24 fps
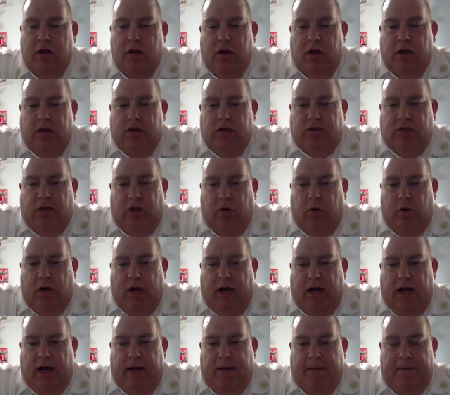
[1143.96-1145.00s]
So,
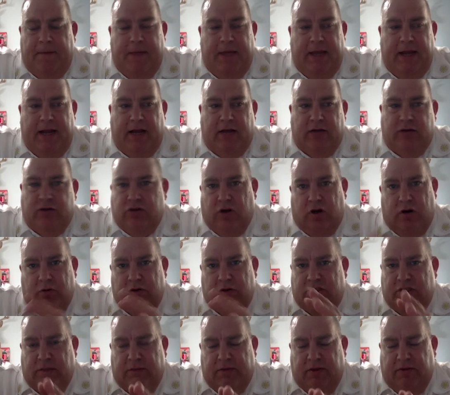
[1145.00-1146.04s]
and I'll start
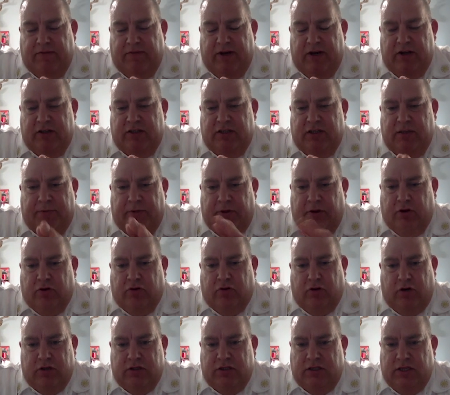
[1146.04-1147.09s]
with something very simple
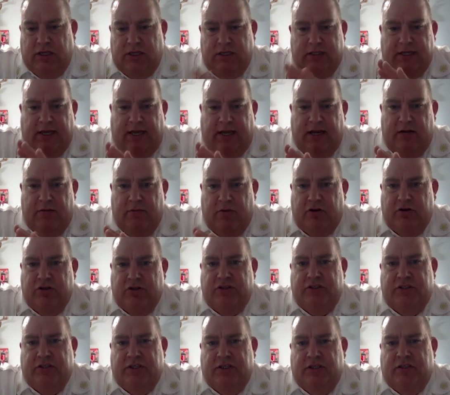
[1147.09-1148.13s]
across the entire
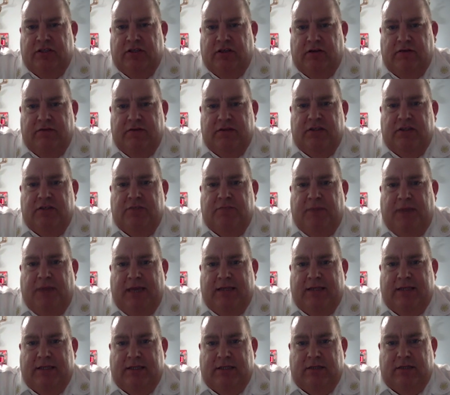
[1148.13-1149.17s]
emergency services
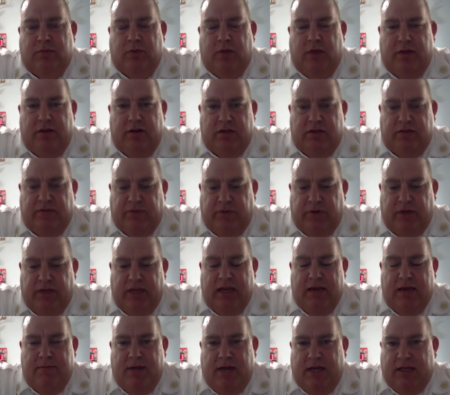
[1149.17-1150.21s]
basis, whether it's for
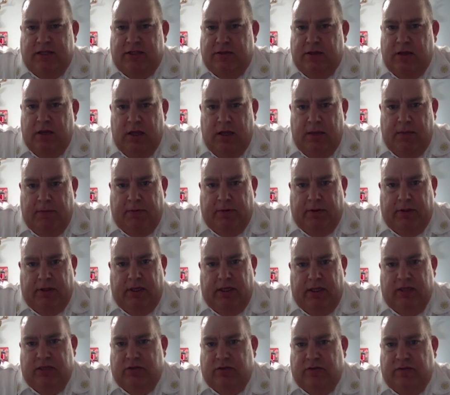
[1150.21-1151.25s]
EMS,
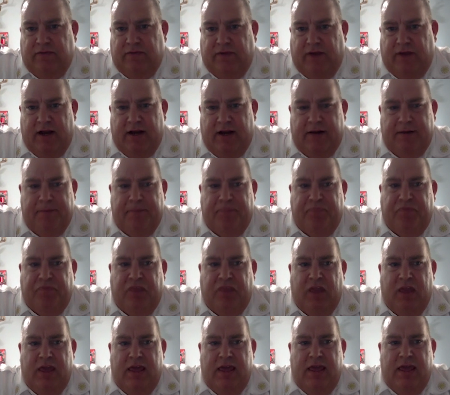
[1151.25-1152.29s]
police, or fire.
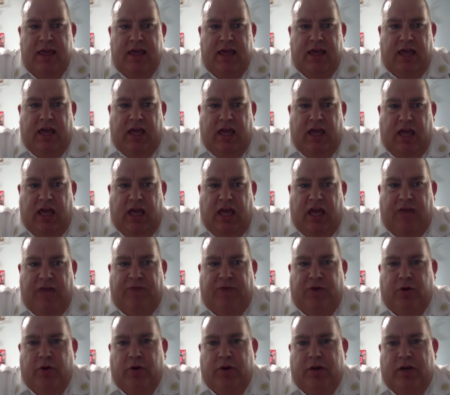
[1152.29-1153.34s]
If
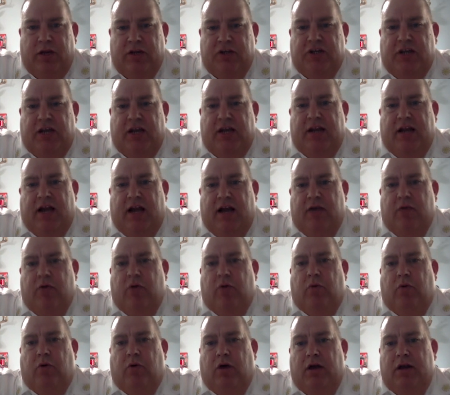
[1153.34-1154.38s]
you initiate
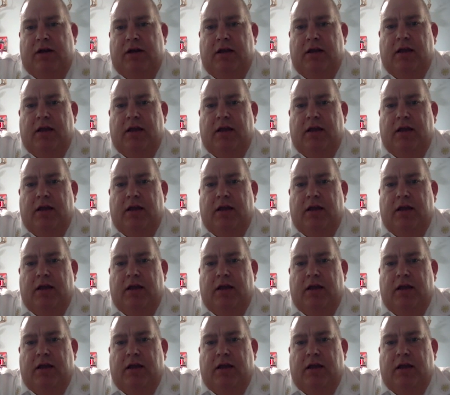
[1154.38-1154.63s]
911